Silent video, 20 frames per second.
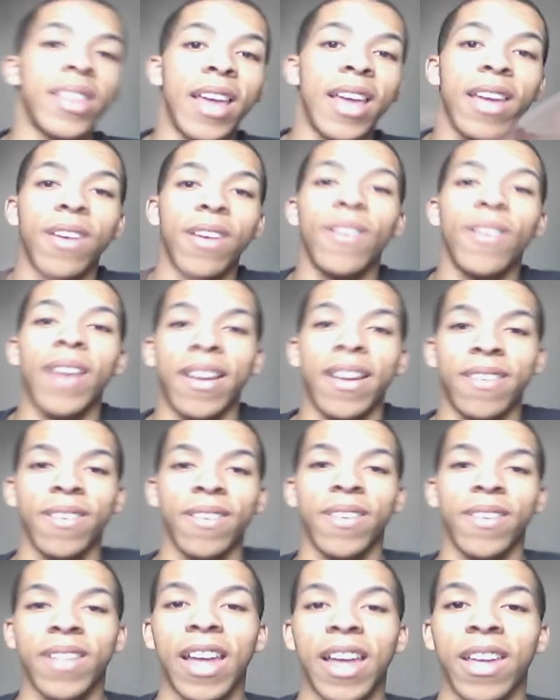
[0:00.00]
thank you guys.
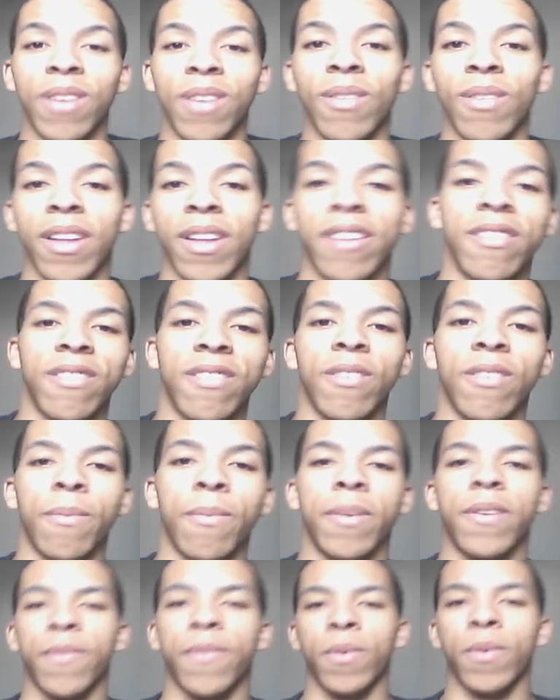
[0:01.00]
So thank you, Legends, so
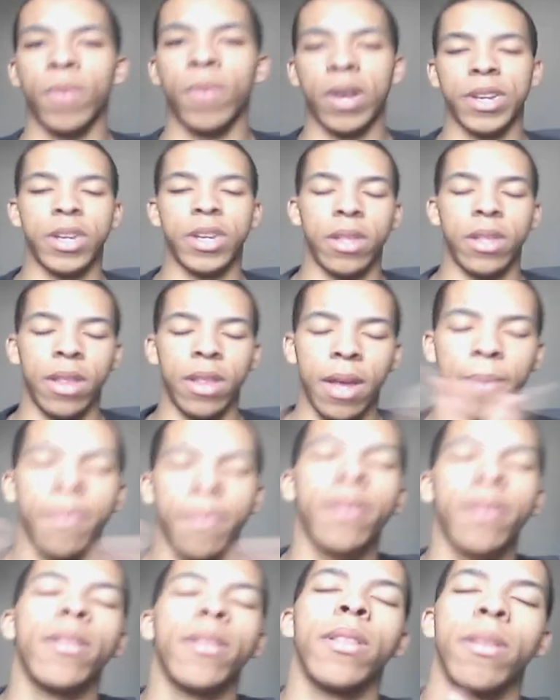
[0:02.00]
much for watching.
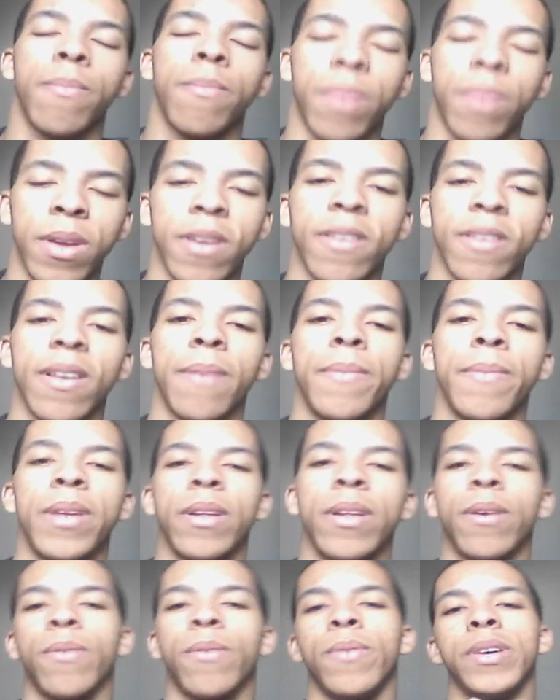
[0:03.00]
Please let me
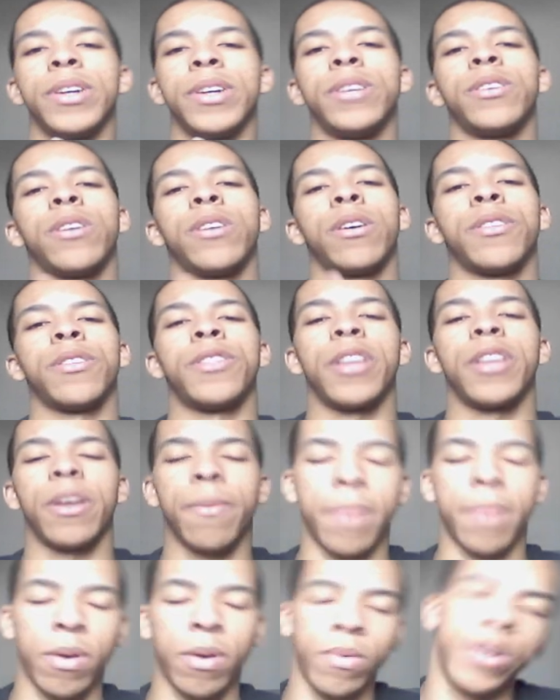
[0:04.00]
know, what did y'all think
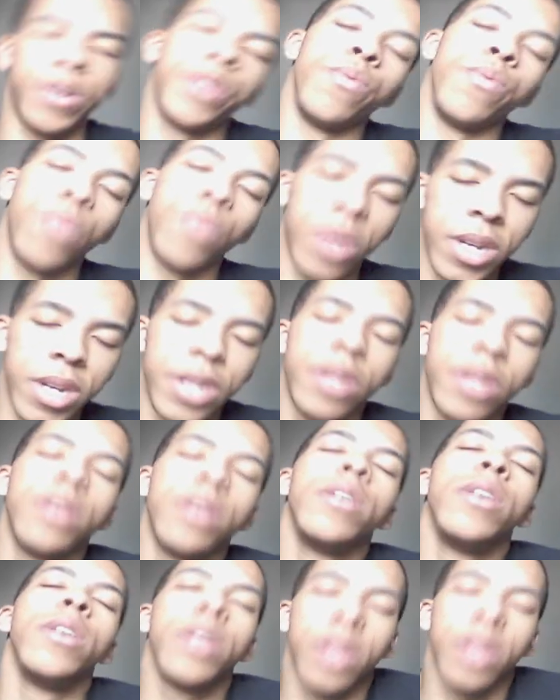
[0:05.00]
about Wish.
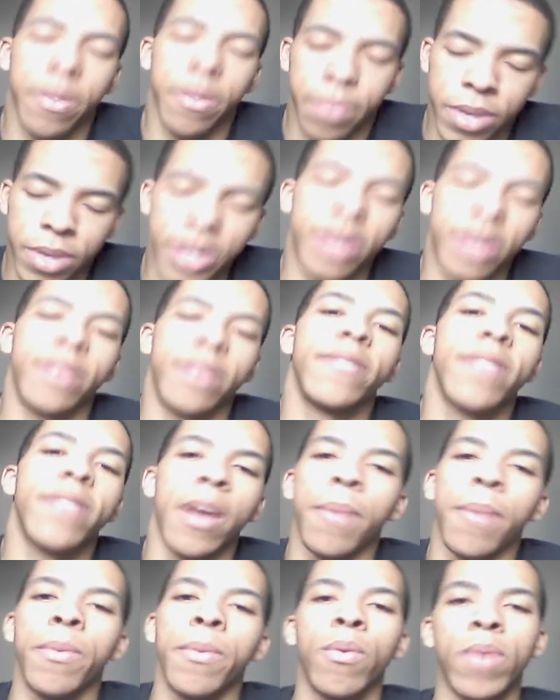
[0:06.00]
Please
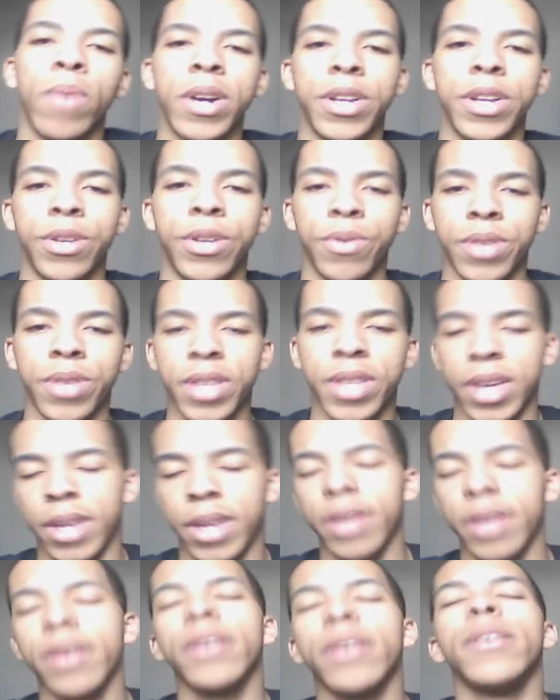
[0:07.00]
tell me, what did you think
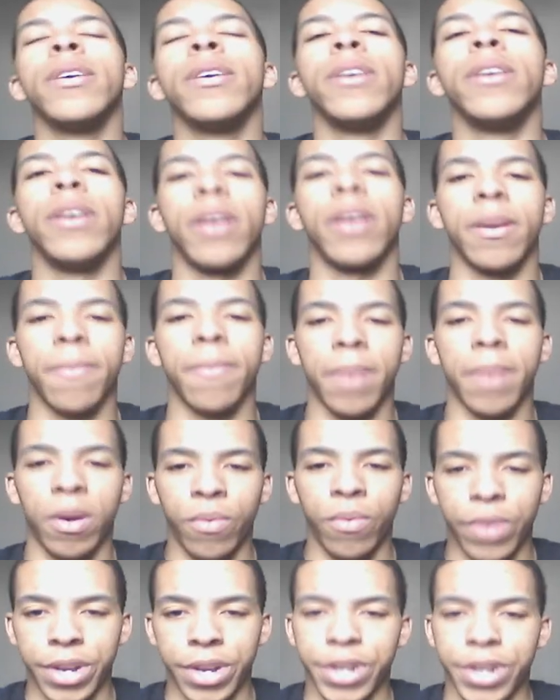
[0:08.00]

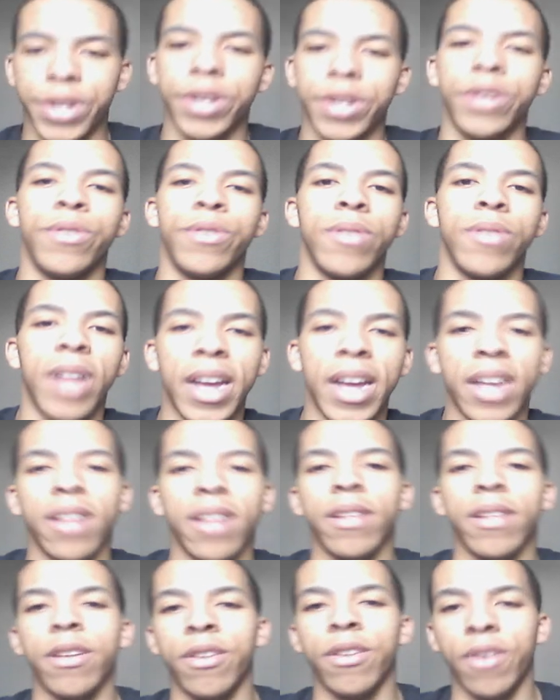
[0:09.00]
about Wish? Did you like
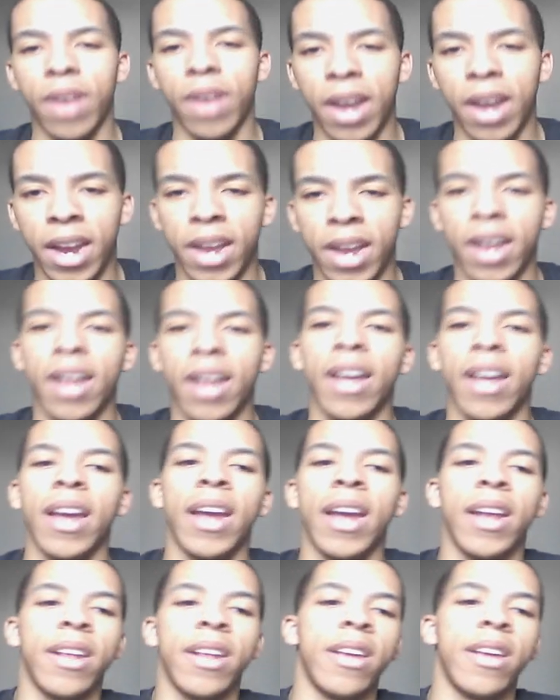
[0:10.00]
it? Did you hate
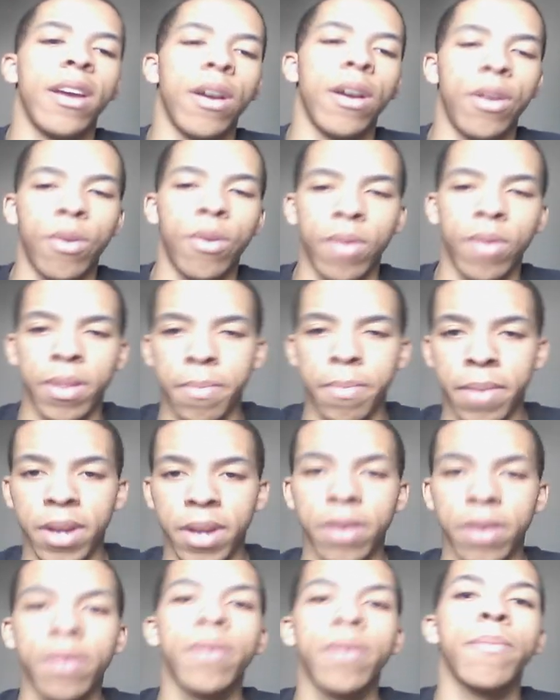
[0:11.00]
it? Are you in the
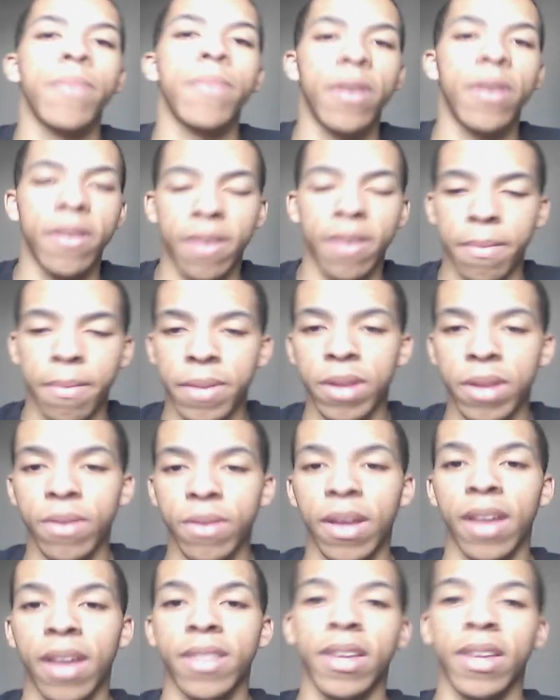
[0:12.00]
middle? Please let me know
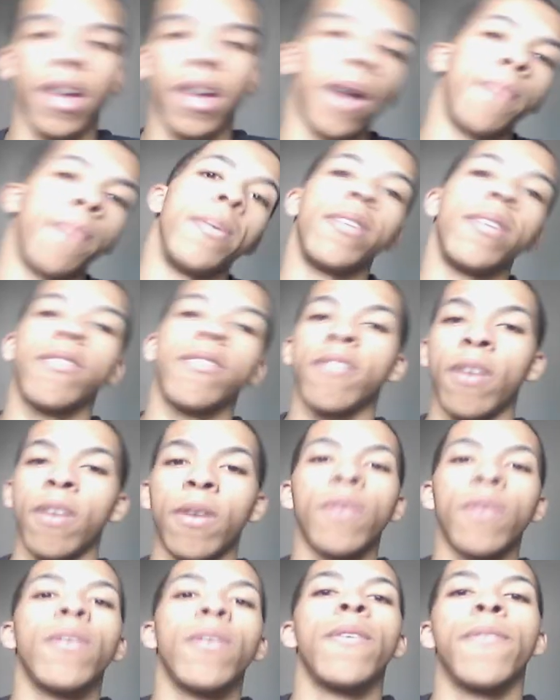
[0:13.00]
down in the comments.
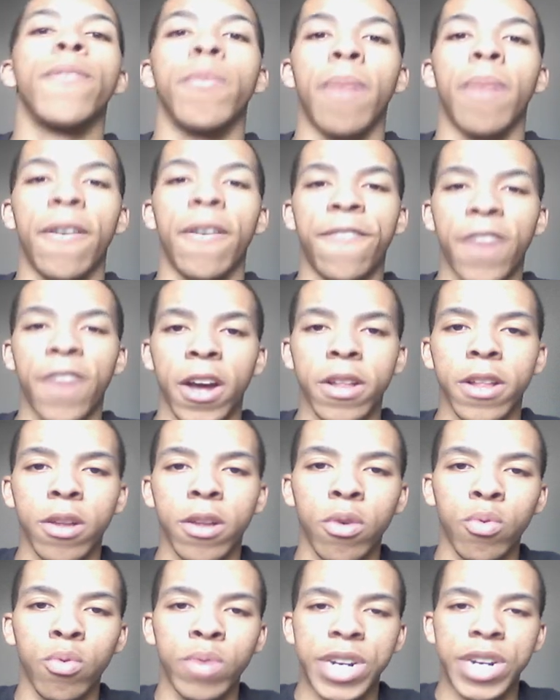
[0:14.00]
So for my
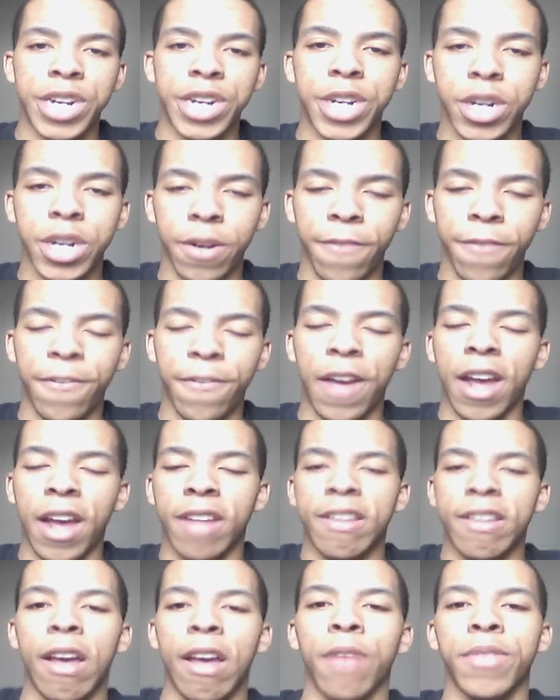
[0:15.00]
fellow Wish
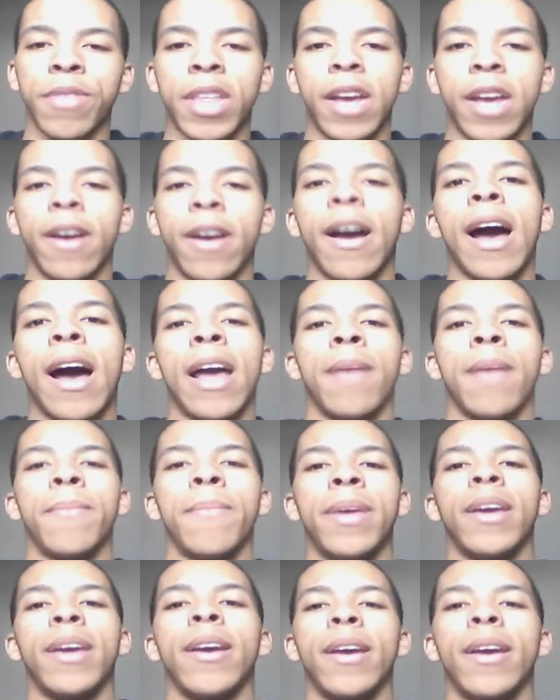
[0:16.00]
fans out there, I am
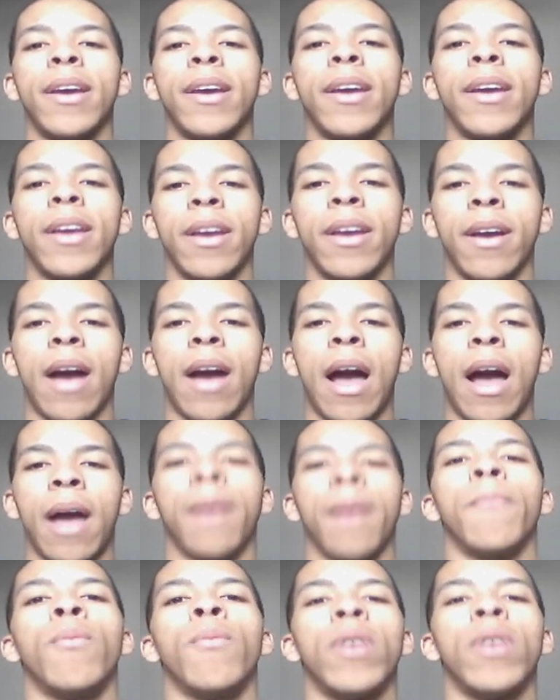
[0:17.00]
here. I
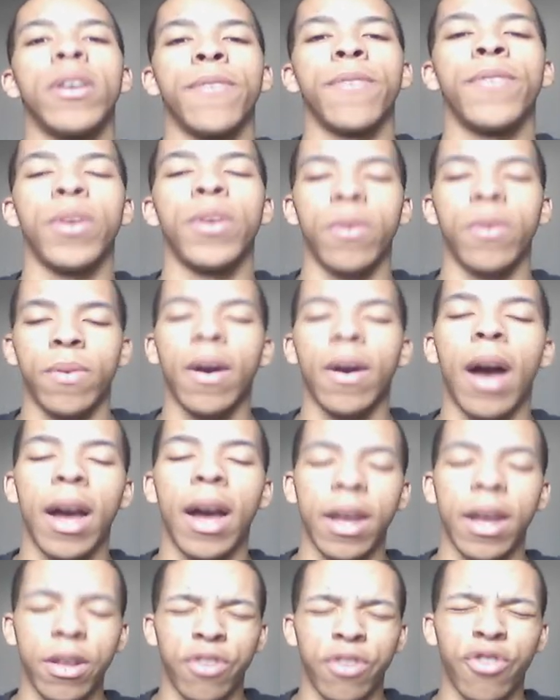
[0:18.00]
am one of you.
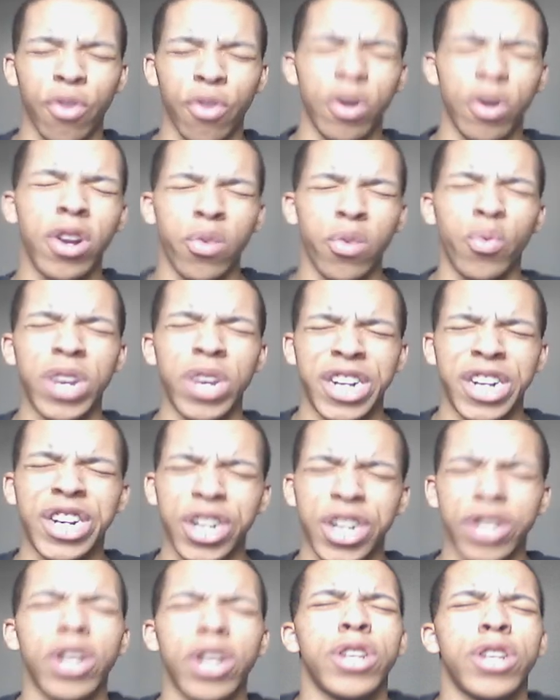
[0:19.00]
I enjoyed
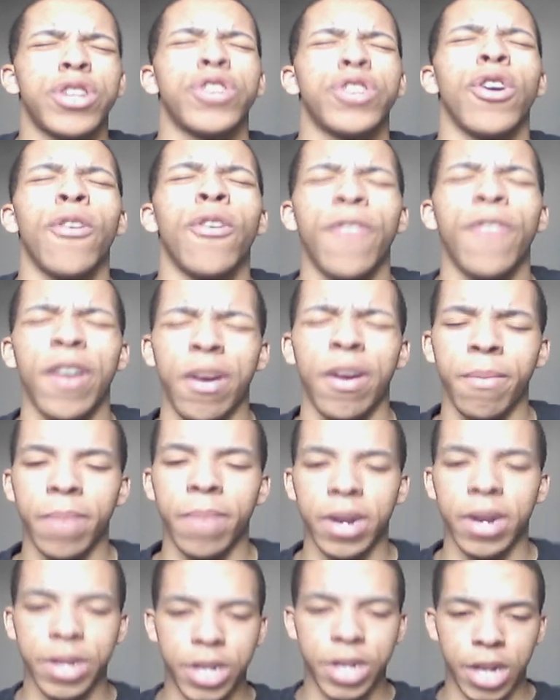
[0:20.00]
Wish so very
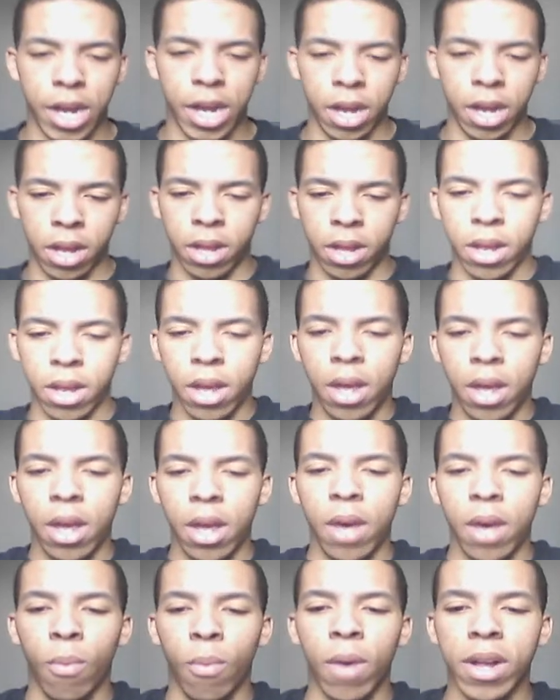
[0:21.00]
much, and
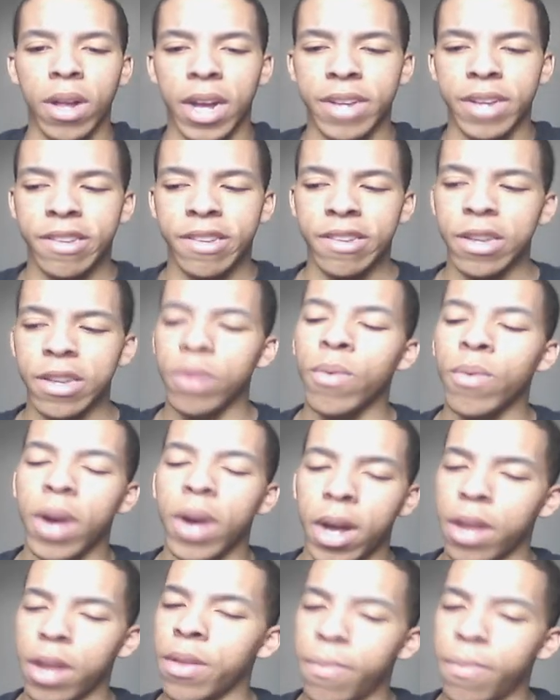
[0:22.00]
while I see
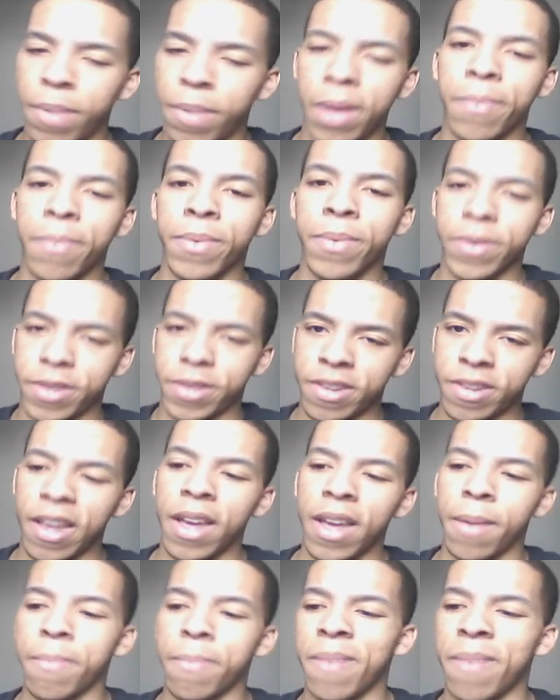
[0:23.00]
what other people
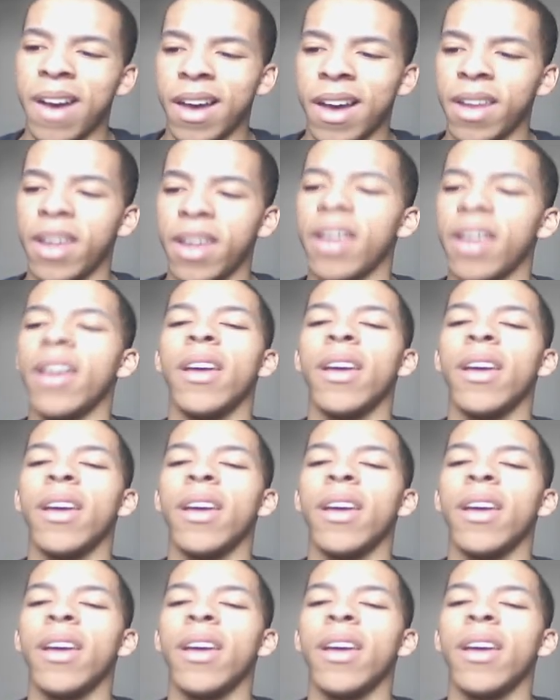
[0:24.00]
say about it,